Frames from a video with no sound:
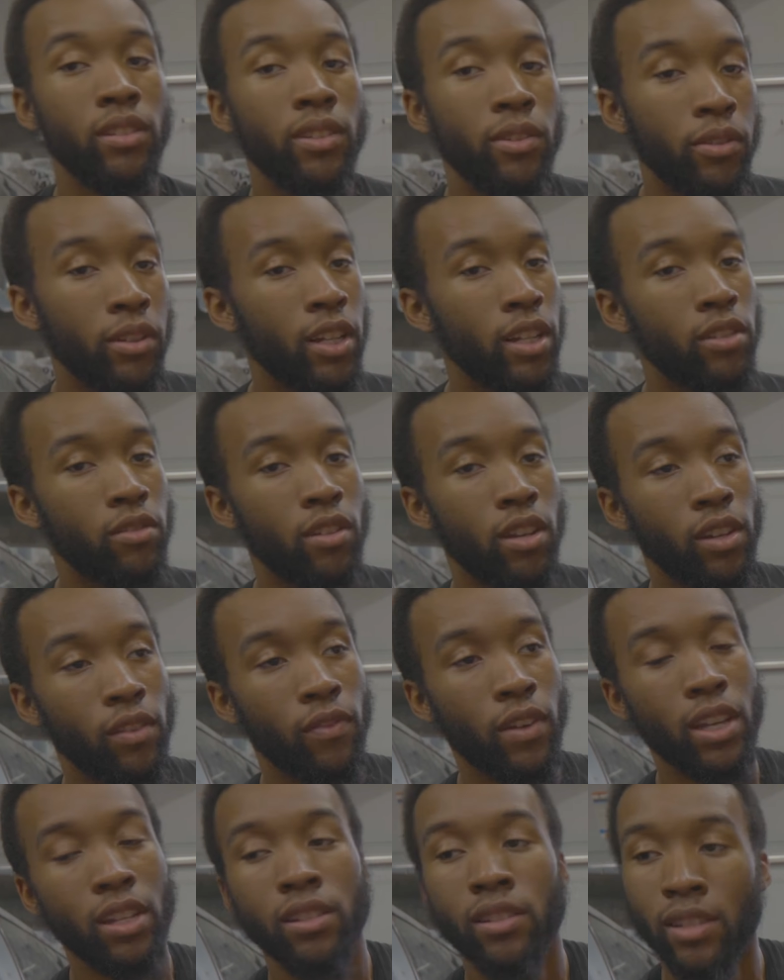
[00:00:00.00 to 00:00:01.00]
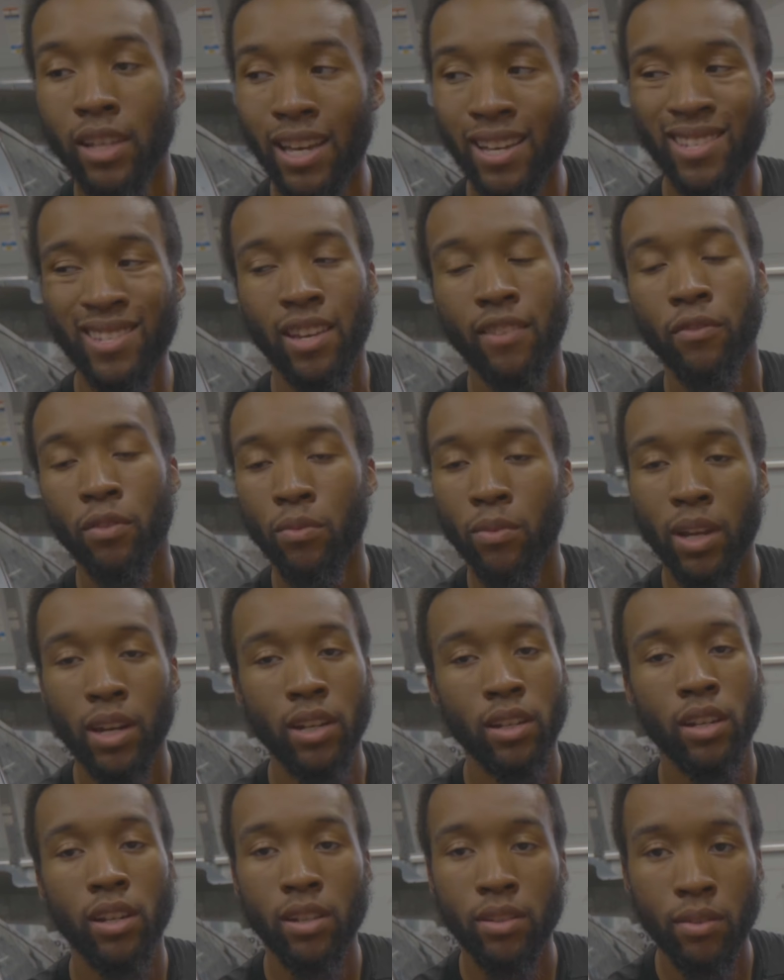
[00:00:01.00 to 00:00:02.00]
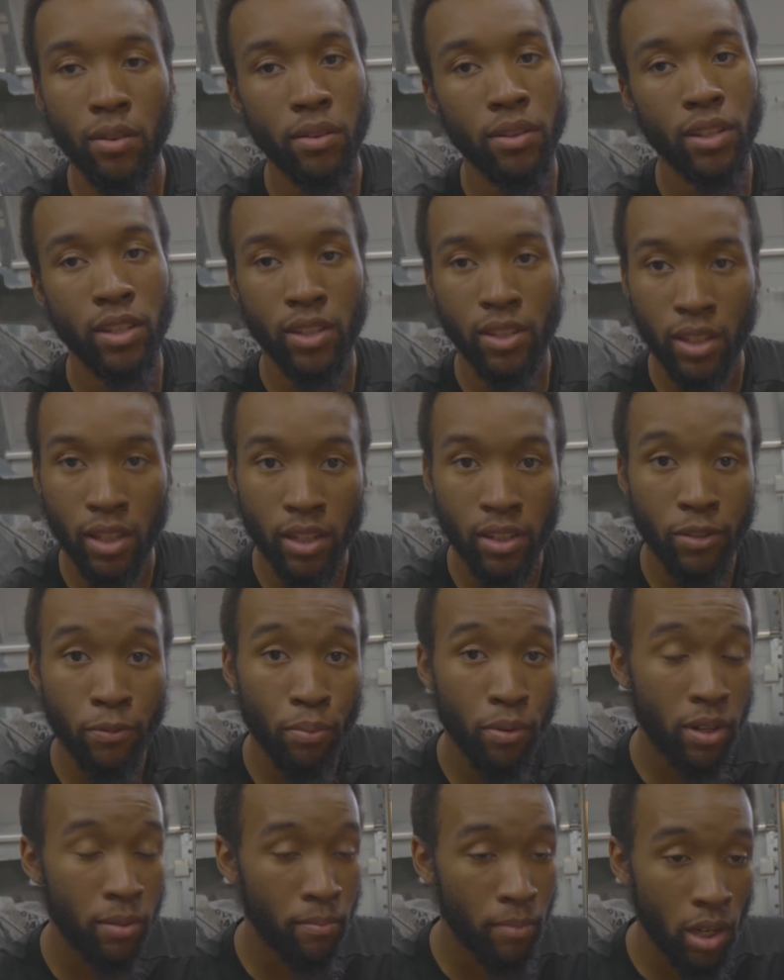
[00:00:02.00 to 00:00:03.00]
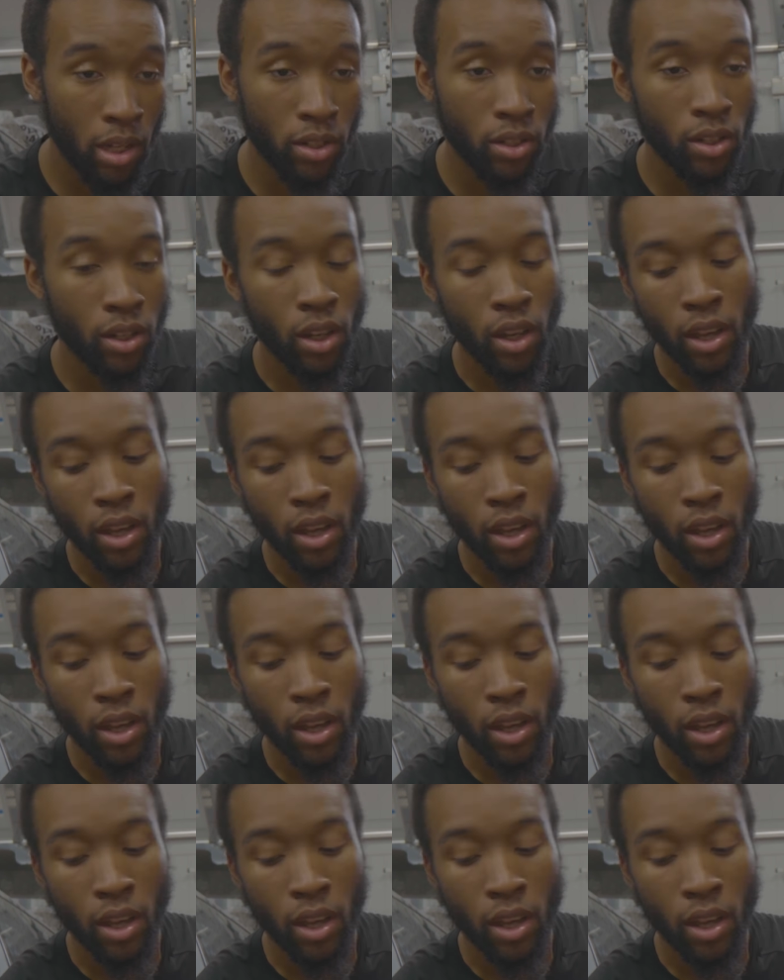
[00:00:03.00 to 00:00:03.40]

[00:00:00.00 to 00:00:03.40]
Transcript: to electronic fans, as everybody does on these things pretty much.